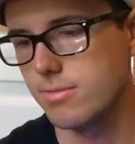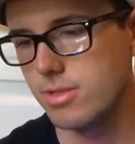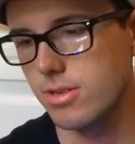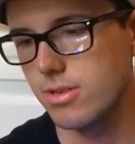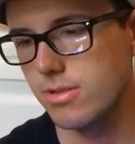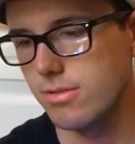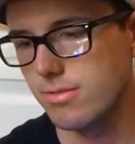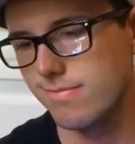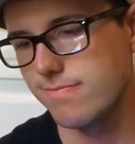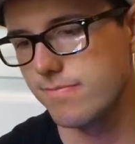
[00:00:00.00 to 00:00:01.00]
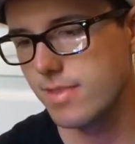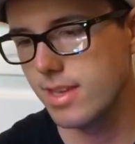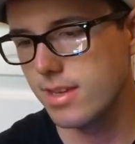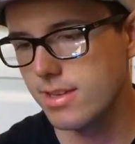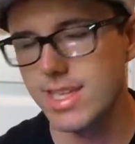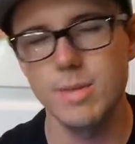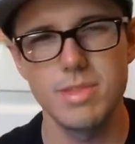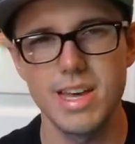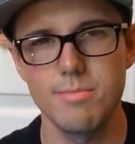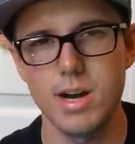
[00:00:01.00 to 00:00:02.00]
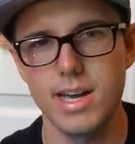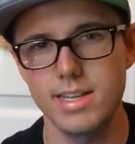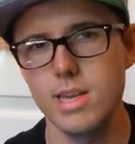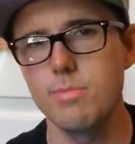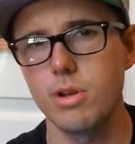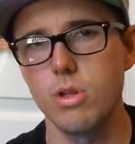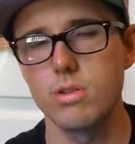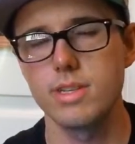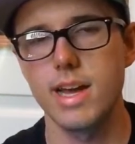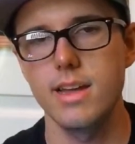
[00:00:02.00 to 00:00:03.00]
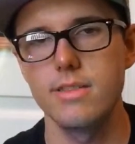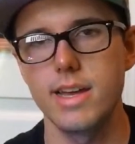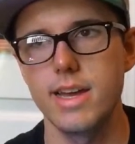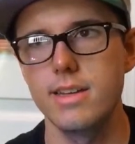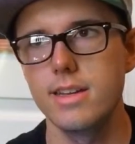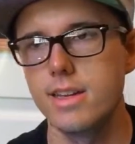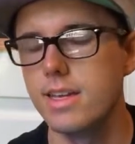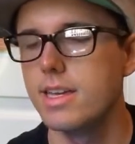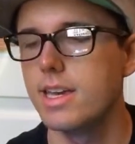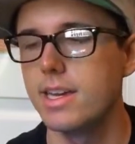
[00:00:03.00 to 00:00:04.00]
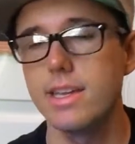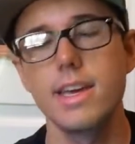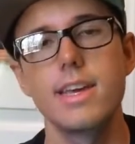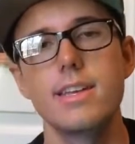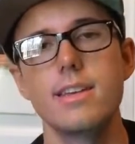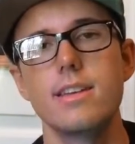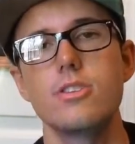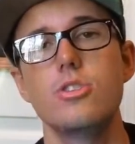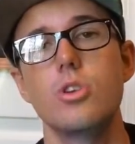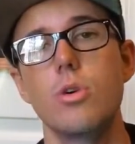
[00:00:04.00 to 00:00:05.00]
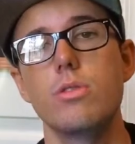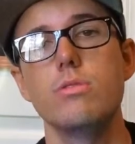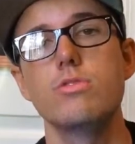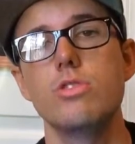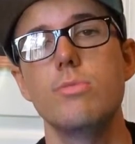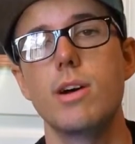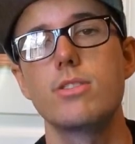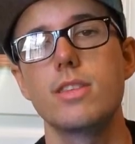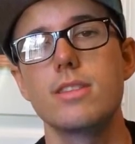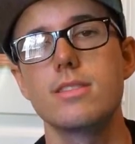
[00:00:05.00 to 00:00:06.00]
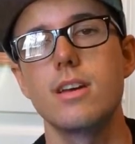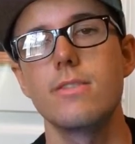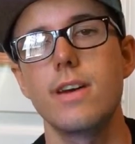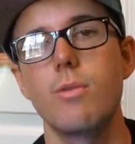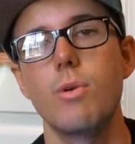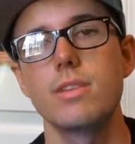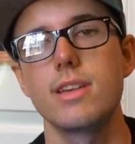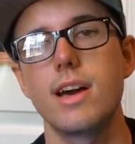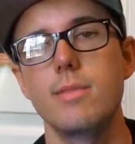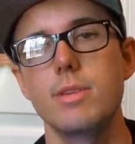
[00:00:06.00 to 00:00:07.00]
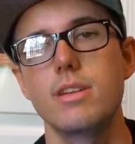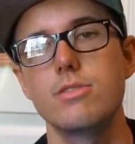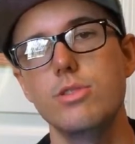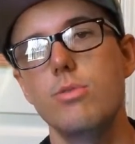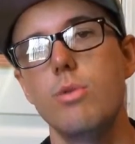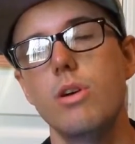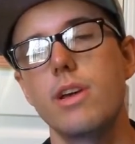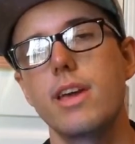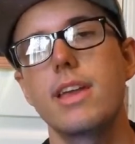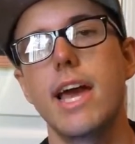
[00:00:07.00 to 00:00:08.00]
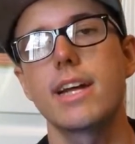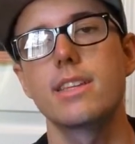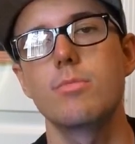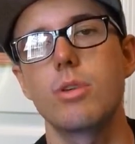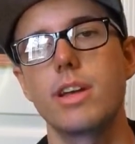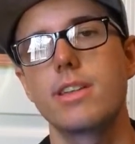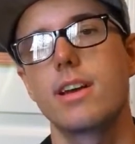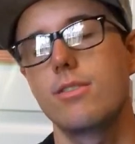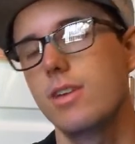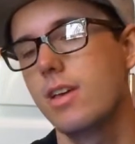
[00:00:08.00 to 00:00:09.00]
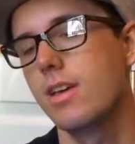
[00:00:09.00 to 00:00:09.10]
So keep that in mind, keep a close eye on that. And again, don't use too much of this stuff at one time because you will get an acne breakout.